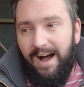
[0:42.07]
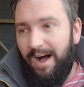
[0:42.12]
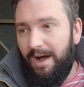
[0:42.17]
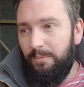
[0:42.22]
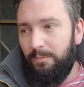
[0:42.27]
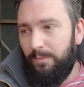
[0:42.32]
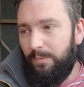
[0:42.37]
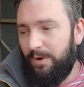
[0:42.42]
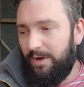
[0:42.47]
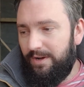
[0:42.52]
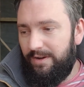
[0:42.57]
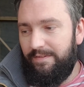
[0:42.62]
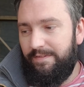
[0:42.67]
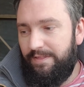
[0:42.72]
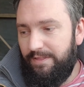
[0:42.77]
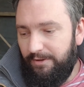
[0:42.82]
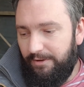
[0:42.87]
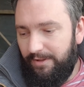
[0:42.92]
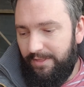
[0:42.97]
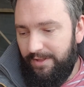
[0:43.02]
I wouldn't have
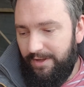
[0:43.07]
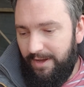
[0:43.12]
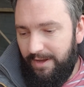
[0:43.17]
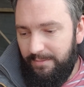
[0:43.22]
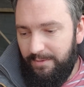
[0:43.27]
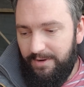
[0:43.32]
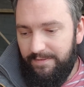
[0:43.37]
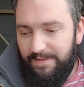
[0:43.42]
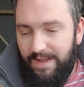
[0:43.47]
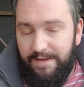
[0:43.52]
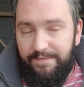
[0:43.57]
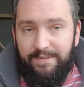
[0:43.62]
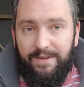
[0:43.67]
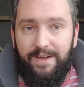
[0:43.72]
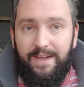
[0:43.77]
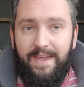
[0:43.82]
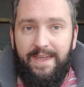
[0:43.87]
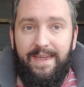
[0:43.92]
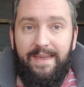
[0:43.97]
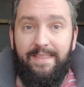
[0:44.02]
thought that I would have
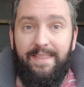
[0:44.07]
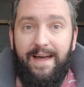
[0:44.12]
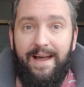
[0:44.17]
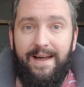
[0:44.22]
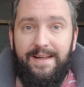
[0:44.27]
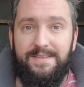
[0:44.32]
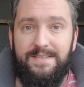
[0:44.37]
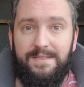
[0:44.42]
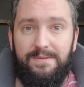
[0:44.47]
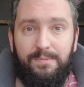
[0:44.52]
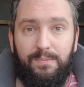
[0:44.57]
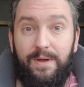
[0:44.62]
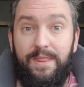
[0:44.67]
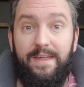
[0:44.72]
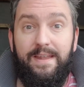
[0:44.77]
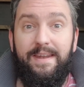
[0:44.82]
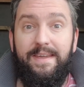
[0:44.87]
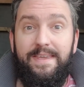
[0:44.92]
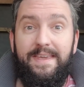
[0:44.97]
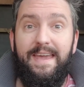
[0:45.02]
ever hit that
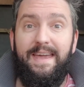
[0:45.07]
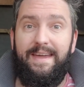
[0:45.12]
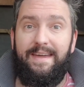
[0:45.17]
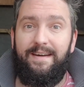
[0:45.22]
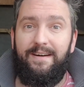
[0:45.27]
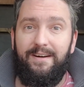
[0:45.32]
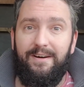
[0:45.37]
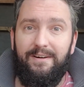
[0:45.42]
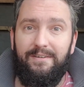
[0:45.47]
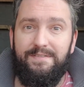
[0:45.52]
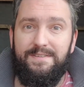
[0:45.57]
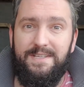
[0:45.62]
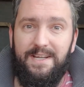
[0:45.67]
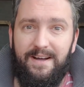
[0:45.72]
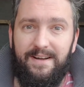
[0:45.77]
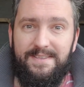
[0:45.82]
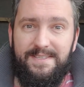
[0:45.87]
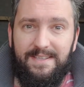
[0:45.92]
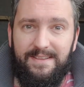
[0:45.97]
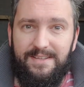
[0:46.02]
within a year of
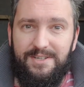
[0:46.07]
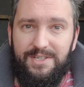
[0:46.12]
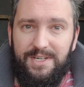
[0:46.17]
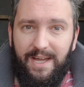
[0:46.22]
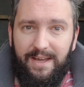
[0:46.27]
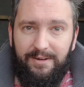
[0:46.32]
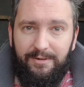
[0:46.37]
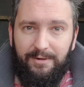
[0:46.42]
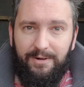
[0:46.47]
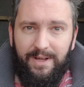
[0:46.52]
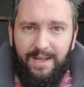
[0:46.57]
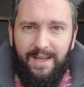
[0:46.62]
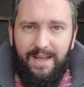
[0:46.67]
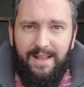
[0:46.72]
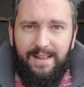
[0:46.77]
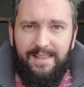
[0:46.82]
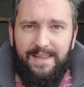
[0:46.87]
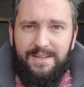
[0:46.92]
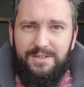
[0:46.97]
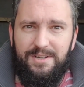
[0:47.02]
starting the channel.
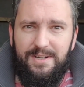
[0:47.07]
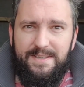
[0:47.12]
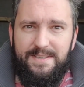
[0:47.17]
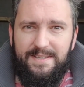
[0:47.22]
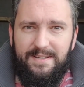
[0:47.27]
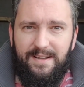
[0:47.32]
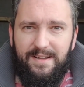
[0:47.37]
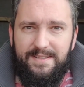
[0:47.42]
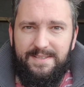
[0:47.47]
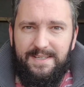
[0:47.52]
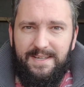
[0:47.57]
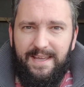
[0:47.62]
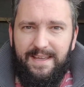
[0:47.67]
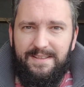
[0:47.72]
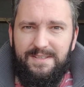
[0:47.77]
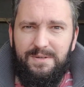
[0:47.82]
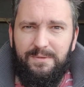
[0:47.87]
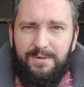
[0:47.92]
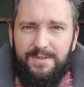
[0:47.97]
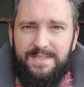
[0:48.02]
Literally started
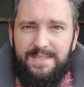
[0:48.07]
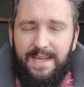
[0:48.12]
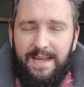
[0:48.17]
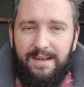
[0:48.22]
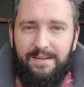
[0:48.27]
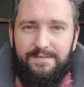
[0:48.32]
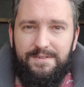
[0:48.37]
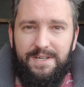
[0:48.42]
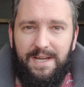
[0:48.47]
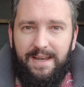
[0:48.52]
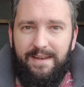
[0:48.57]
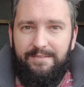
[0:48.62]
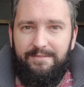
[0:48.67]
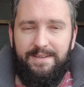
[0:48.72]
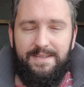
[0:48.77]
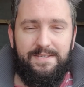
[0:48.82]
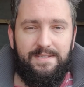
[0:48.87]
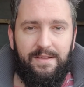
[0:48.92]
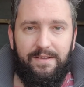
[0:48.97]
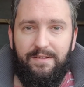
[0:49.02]
it towards the end of
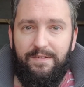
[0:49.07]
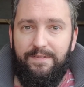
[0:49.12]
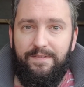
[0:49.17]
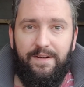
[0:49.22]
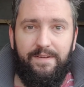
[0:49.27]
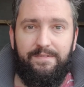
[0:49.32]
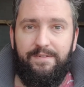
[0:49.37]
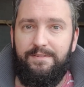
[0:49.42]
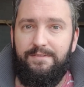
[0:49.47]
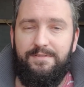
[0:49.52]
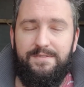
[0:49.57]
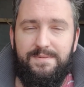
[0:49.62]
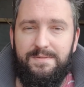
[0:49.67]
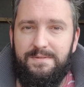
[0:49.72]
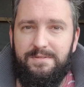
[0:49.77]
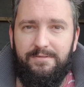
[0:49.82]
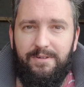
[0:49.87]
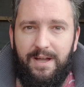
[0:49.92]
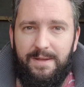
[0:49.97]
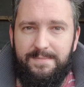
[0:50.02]
January, so 500
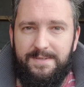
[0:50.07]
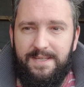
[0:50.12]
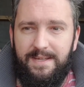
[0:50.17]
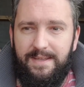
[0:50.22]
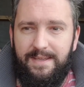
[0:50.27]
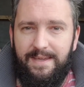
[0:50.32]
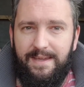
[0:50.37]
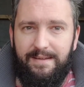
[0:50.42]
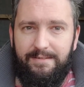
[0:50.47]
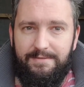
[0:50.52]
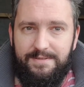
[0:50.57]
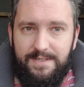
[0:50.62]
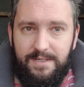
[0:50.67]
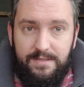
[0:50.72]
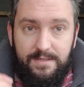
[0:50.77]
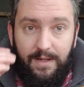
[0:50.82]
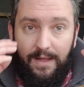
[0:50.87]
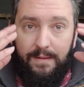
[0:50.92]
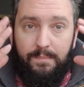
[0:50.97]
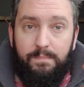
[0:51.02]
subscribers in a year is
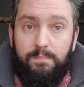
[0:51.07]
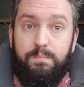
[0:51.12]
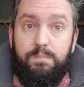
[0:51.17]
just like